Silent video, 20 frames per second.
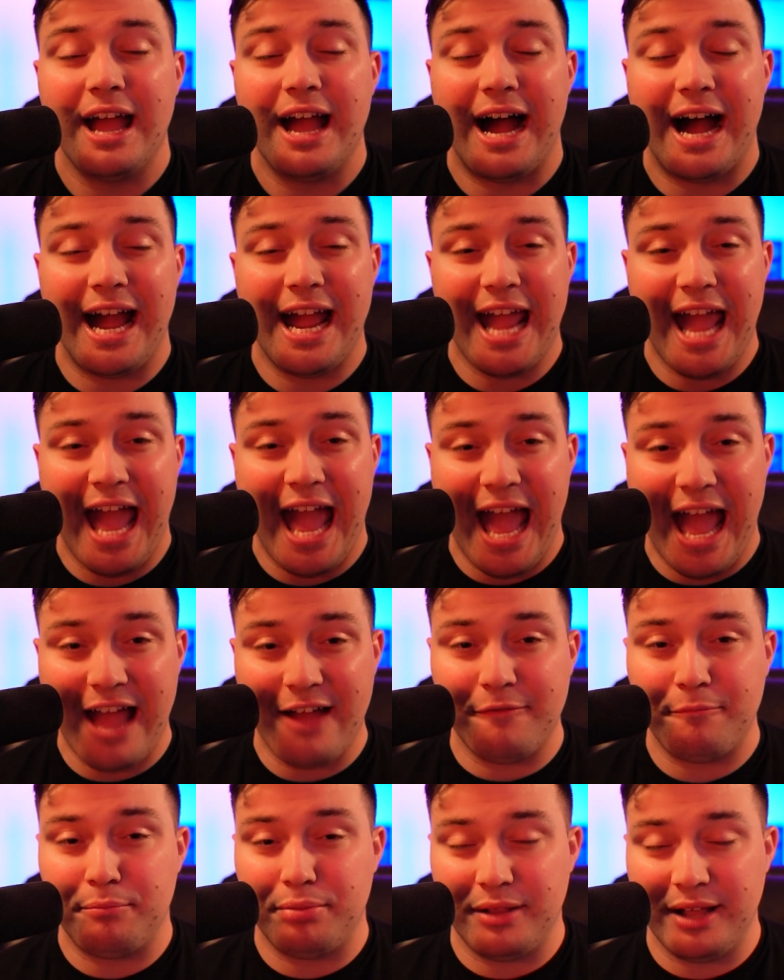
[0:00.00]
I
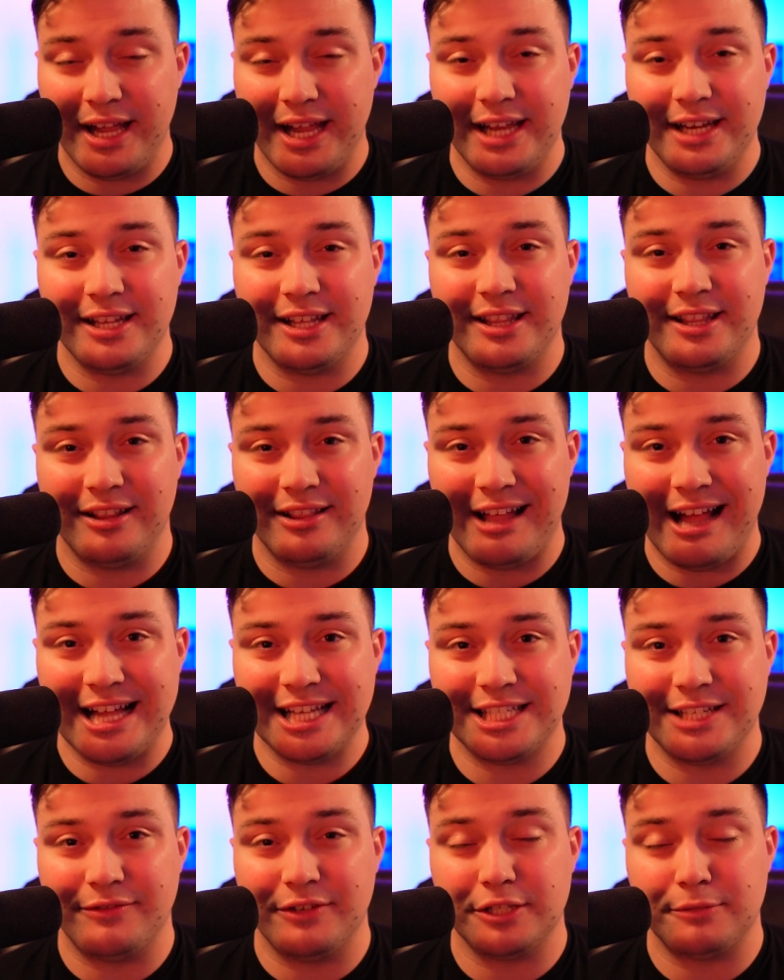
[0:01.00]
have played The
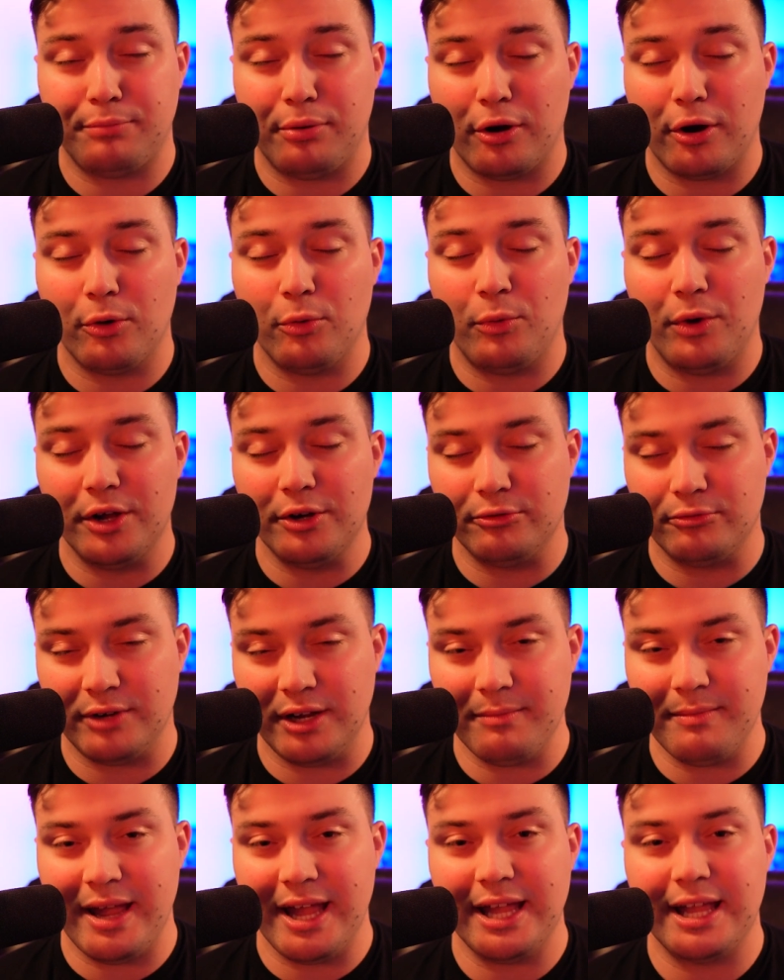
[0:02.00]
Last of Us Part 1
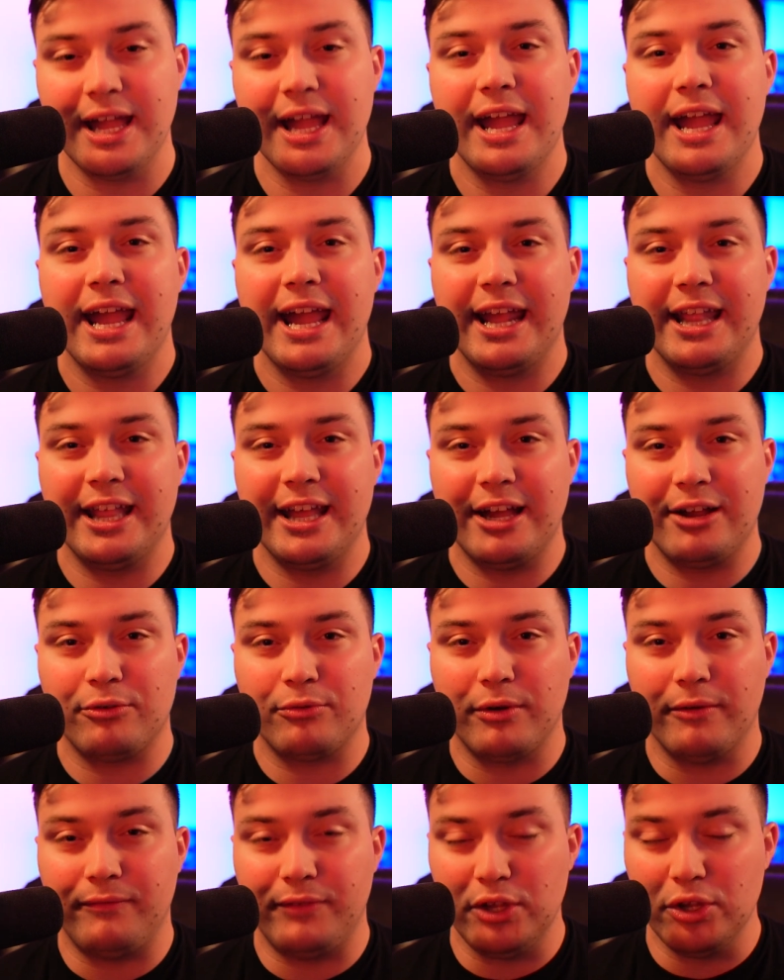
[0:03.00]
remake. The
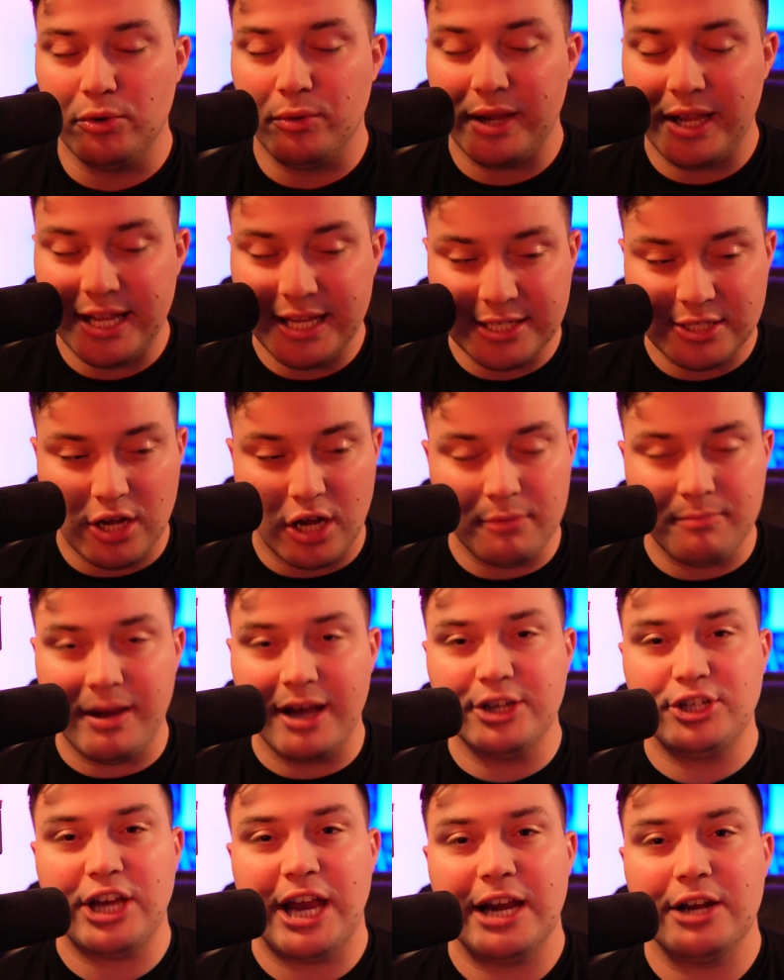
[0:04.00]
review is on
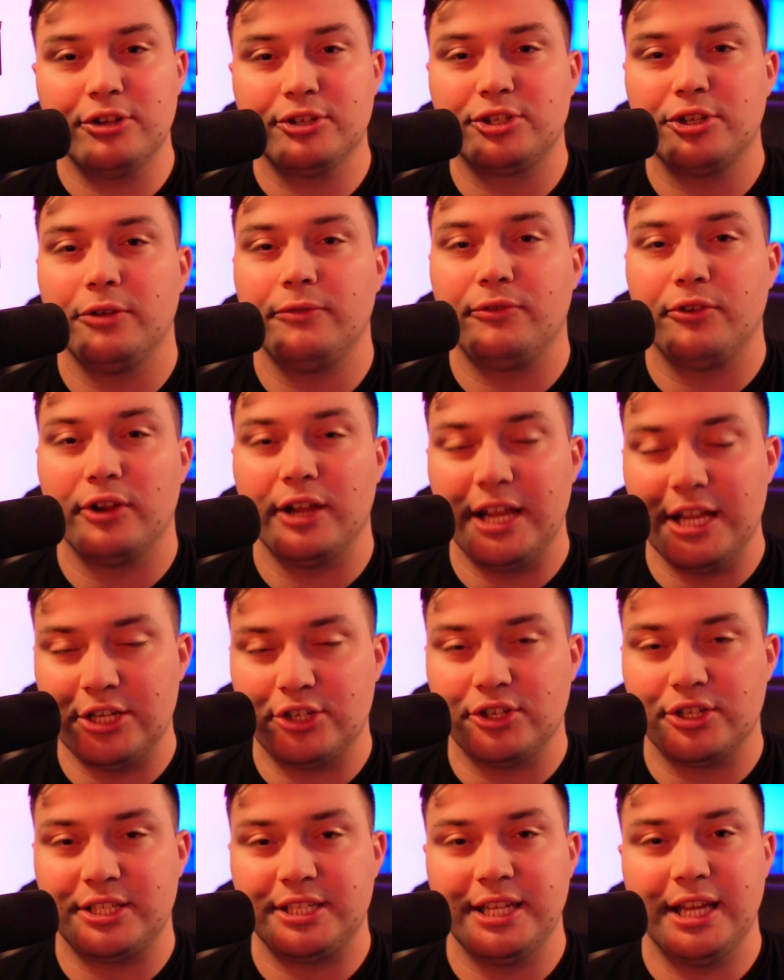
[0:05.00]
my channel, so if you're
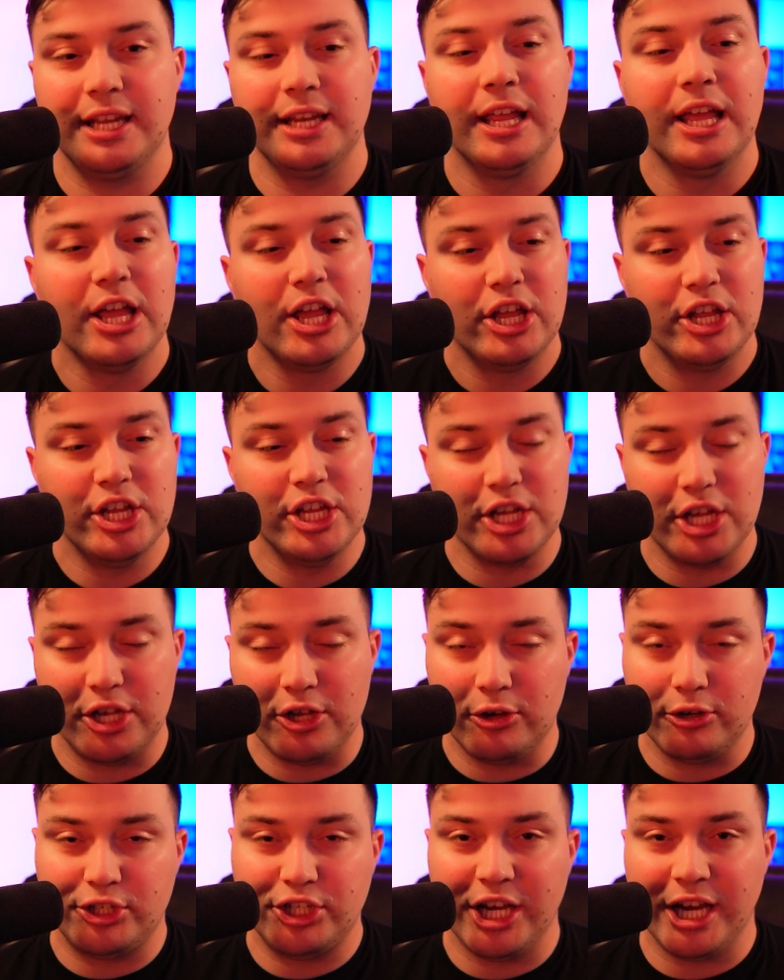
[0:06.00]
interested, you can
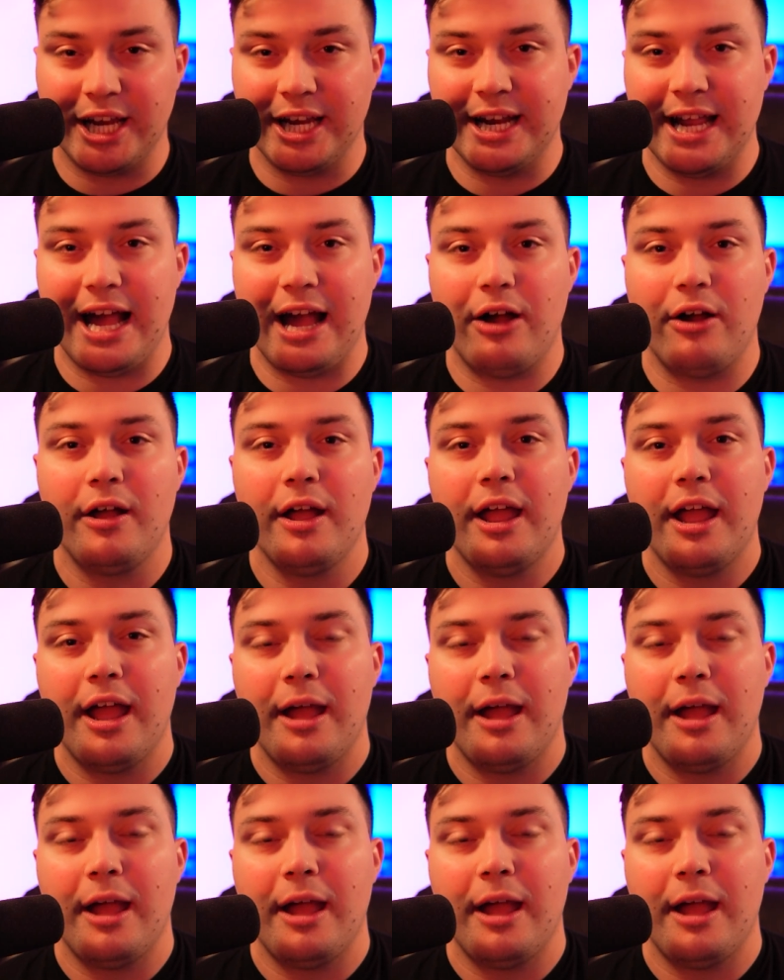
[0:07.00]
go check it out.